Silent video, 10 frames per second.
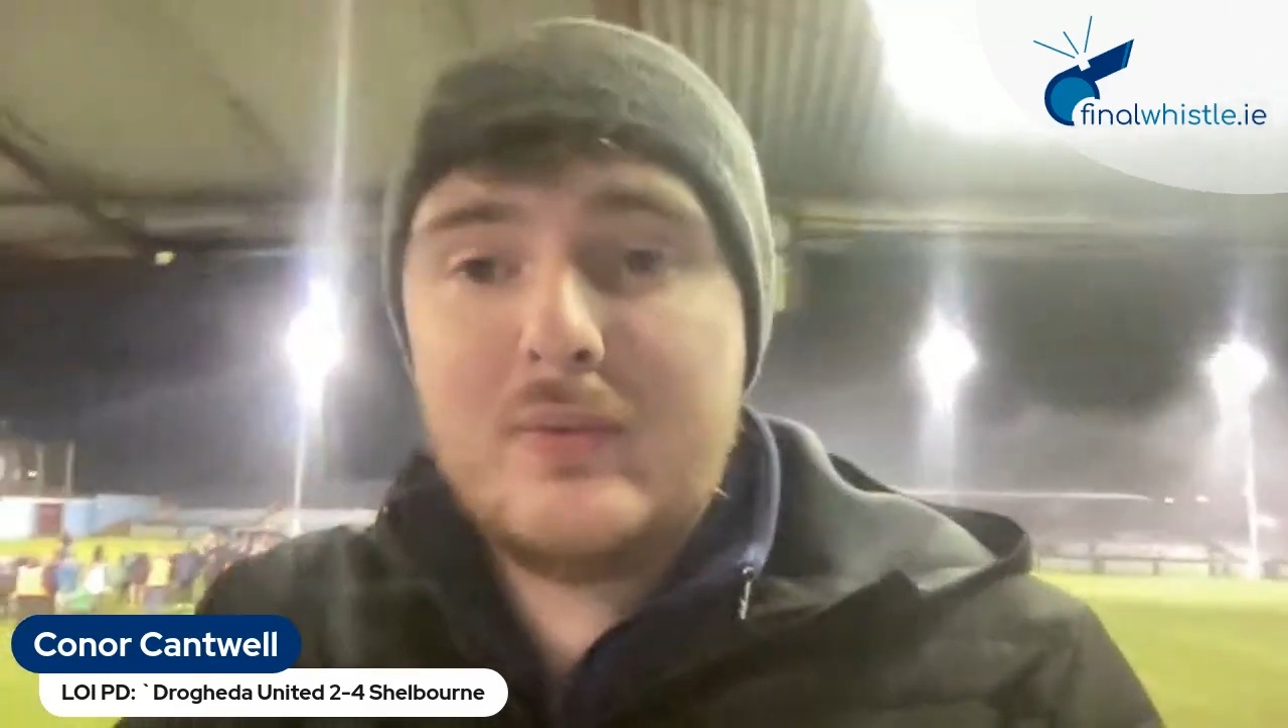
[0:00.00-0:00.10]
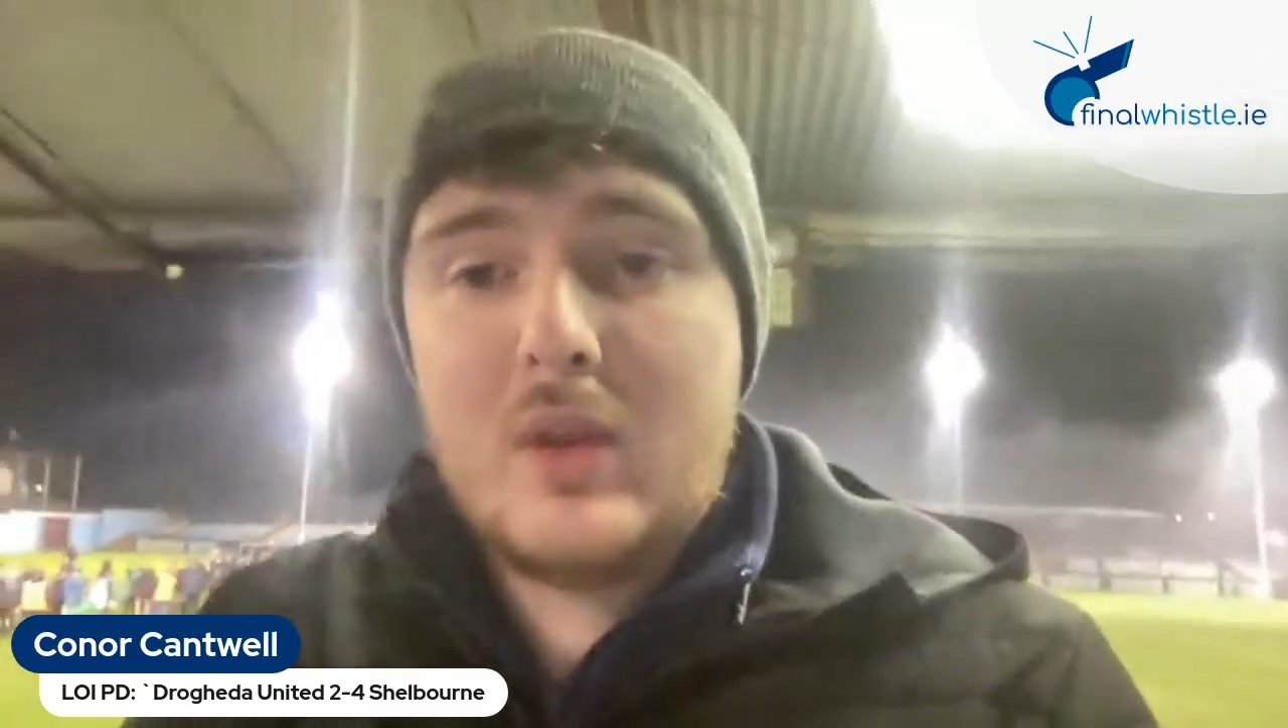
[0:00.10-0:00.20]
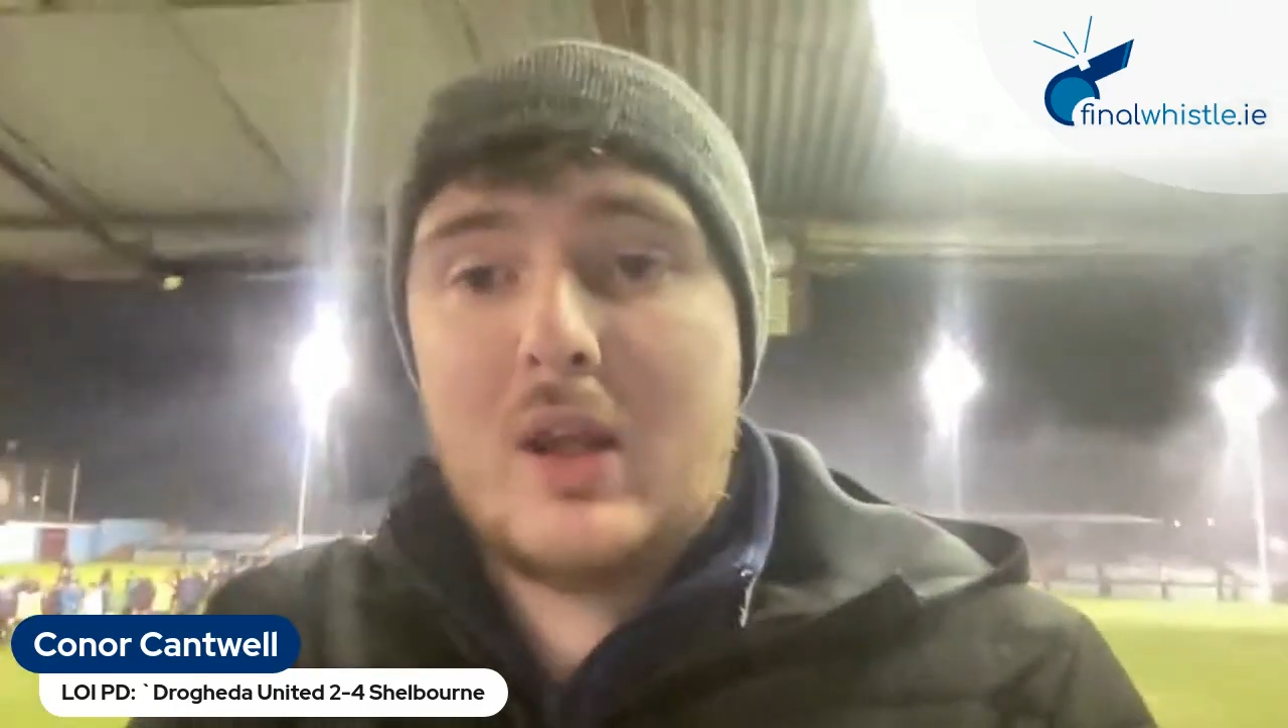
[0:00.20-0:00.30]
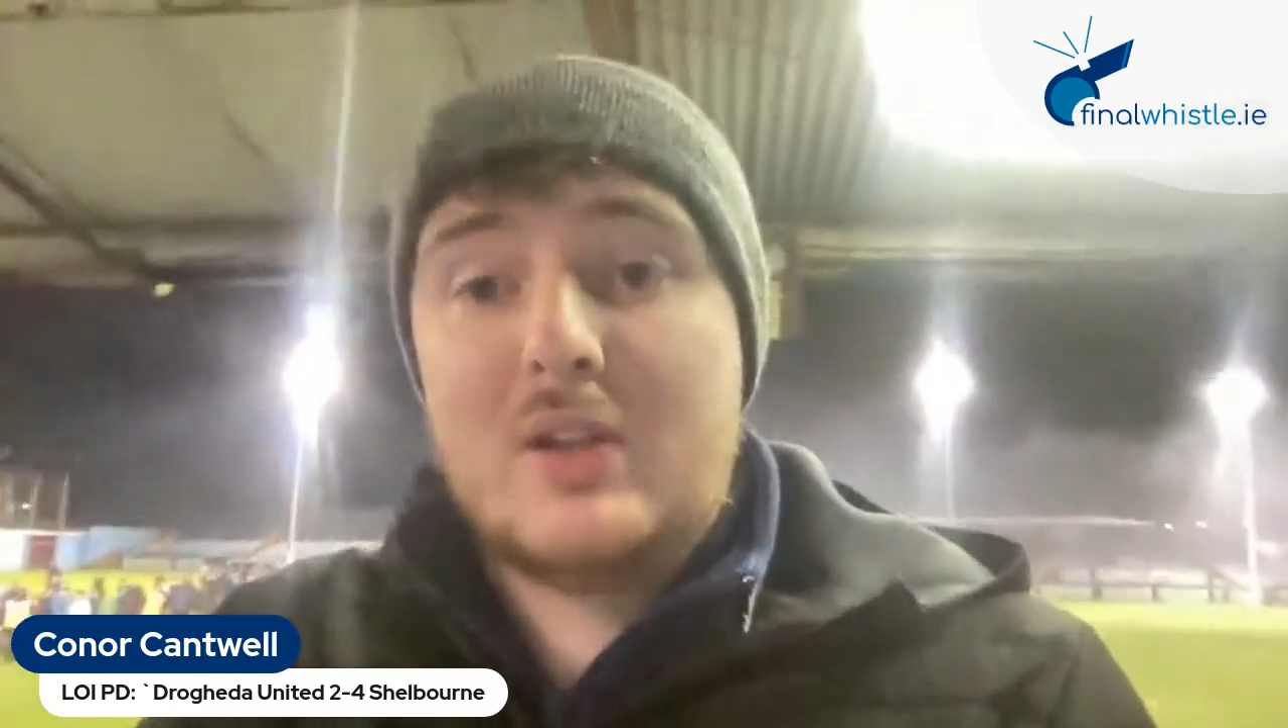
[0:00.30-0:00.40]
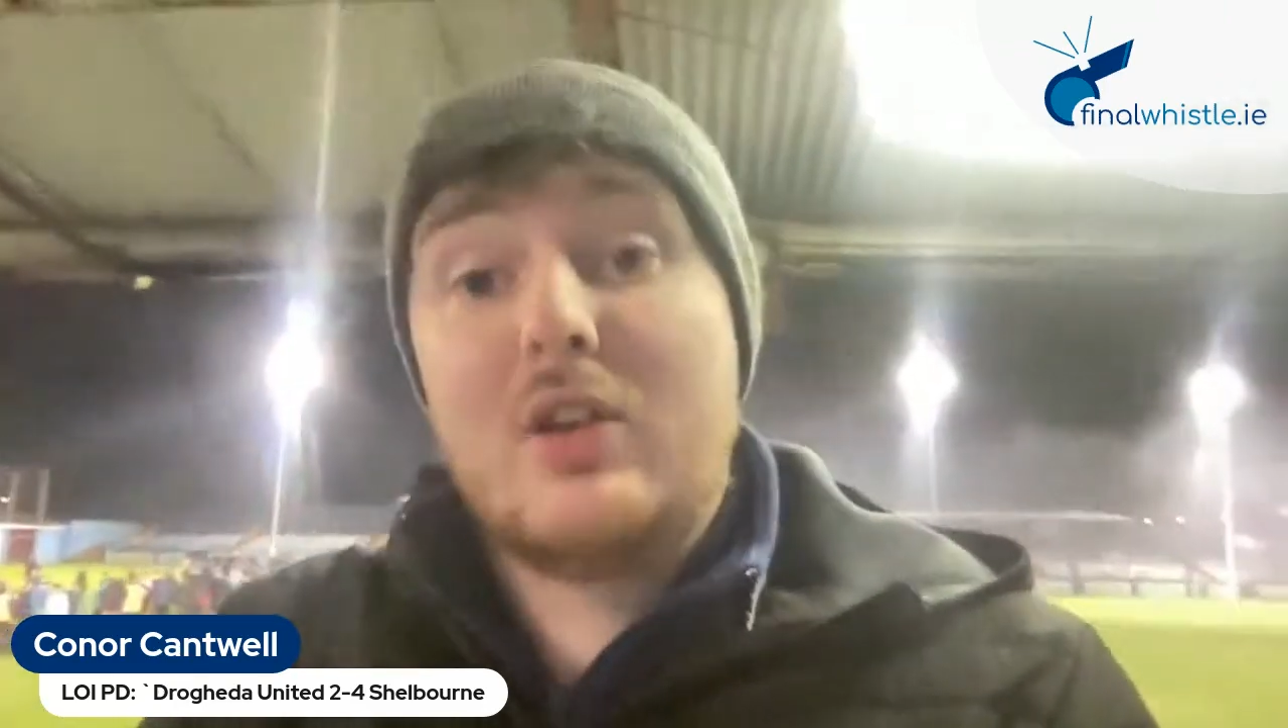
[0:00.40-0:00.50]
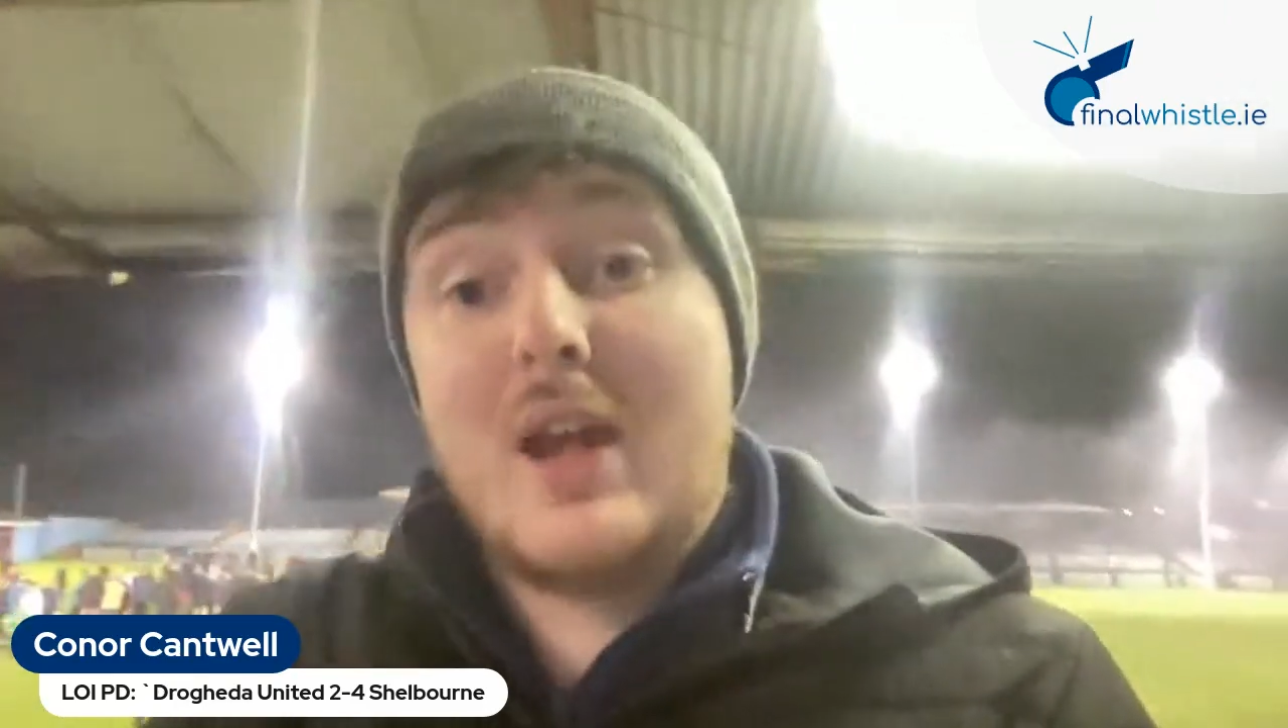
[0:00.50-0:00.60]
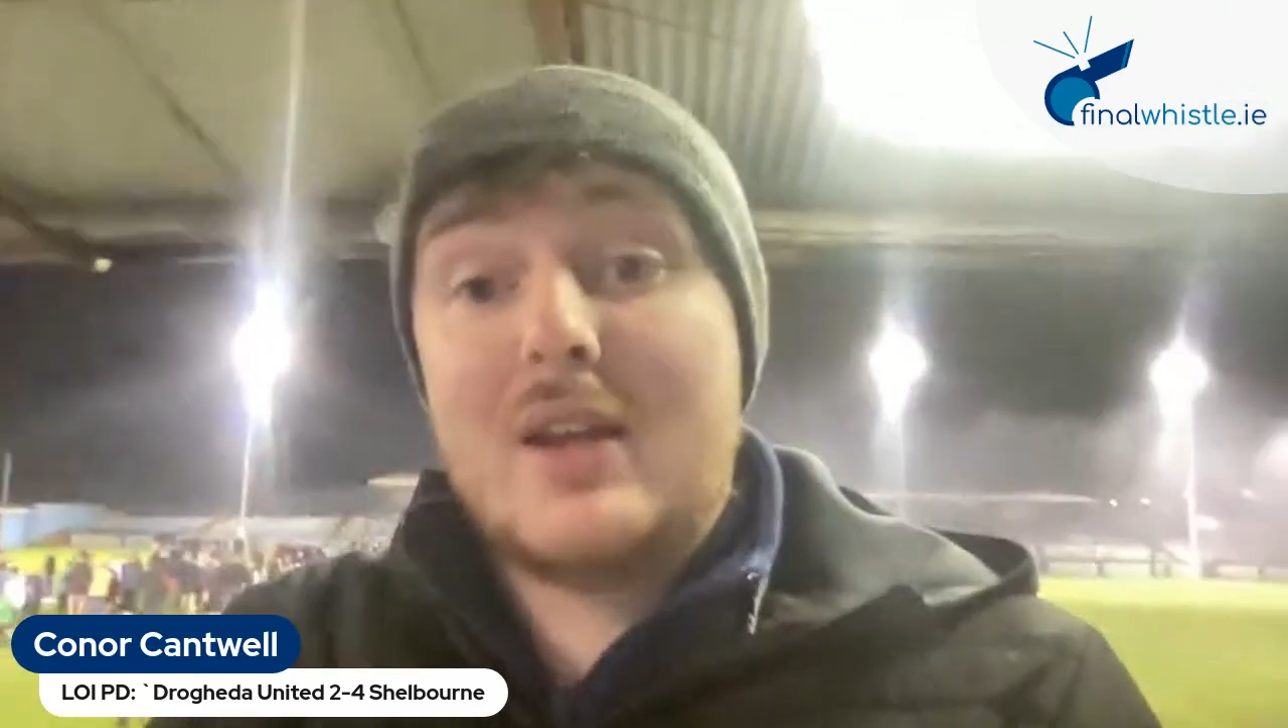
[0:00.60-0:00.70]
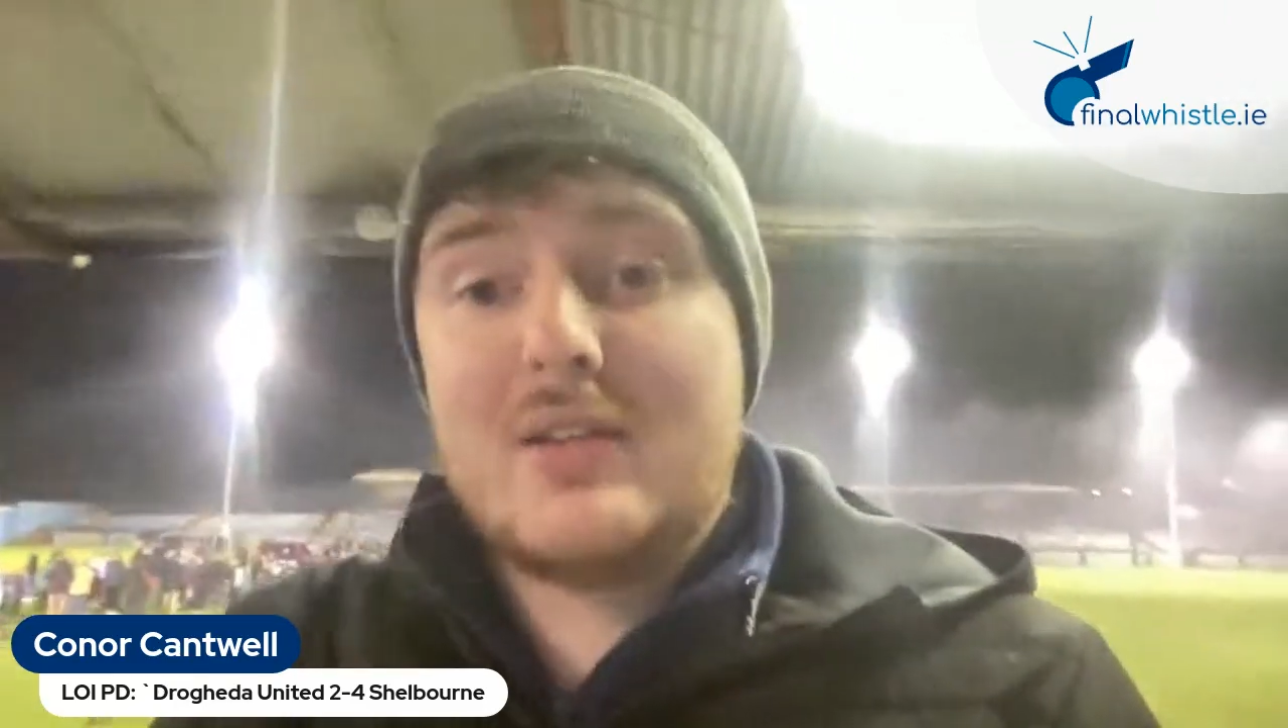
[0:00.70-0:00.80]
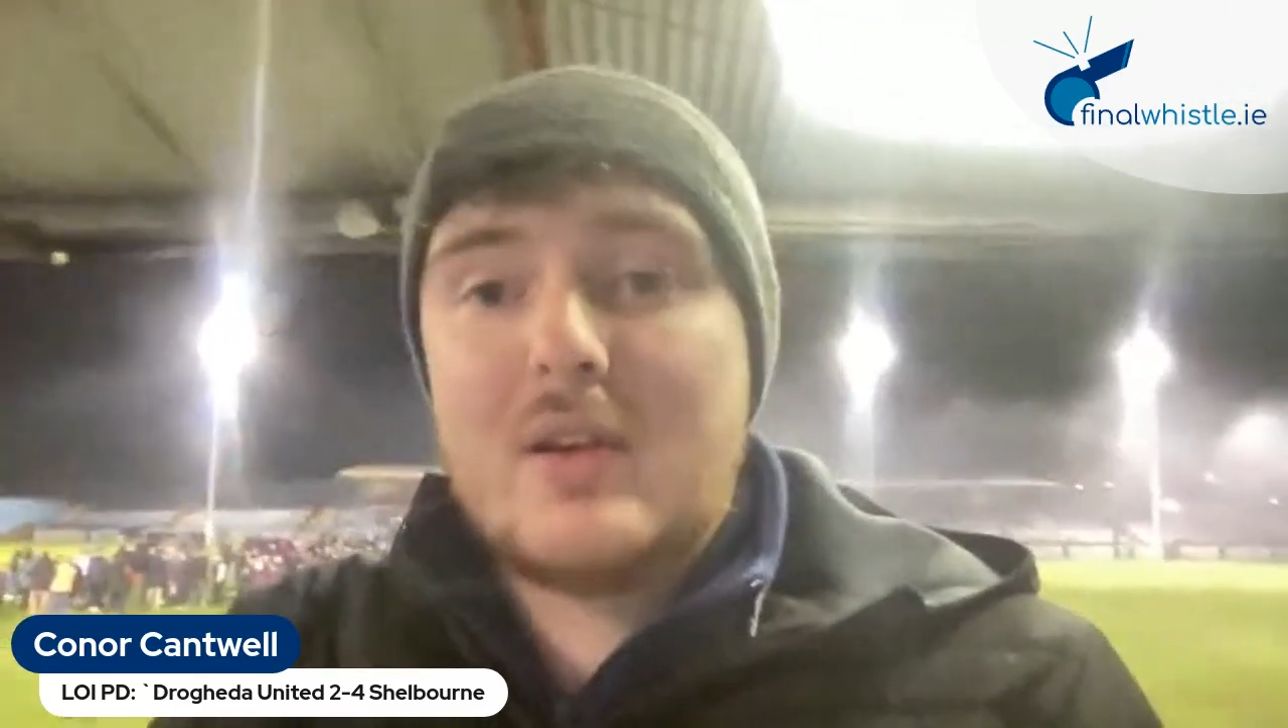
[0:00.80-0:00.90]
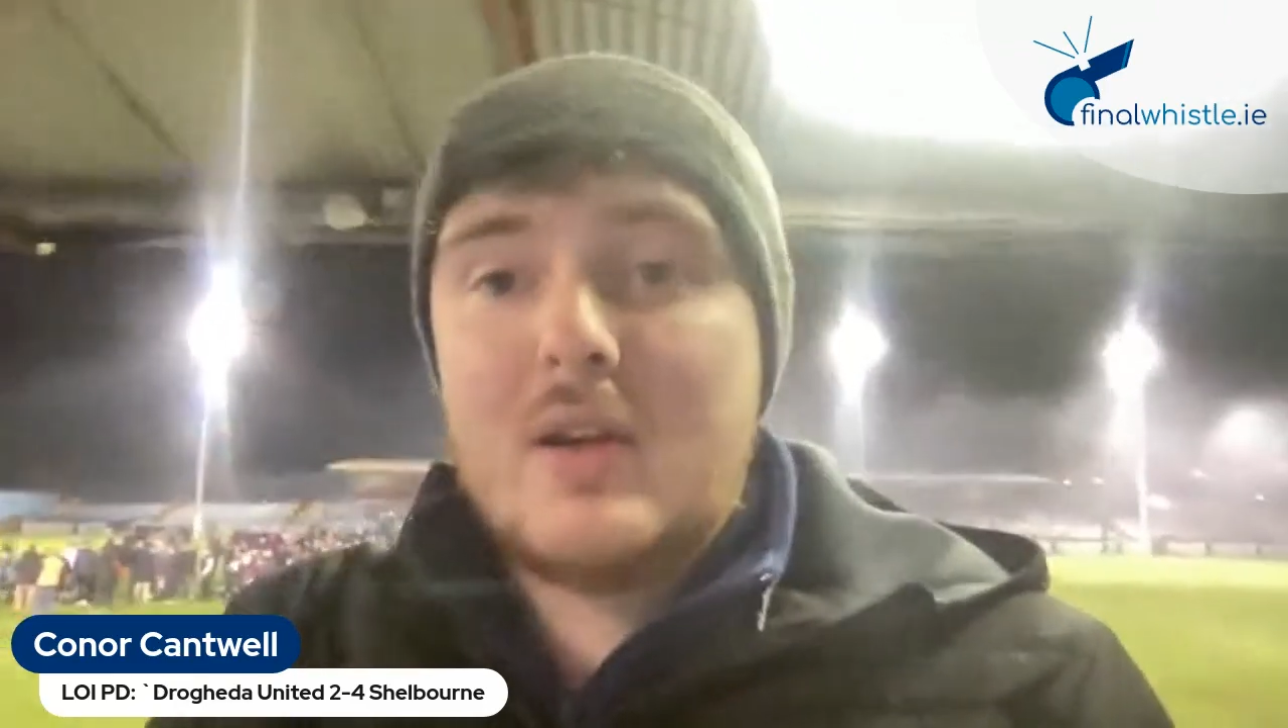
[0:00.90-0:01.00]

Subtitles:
in 2 days.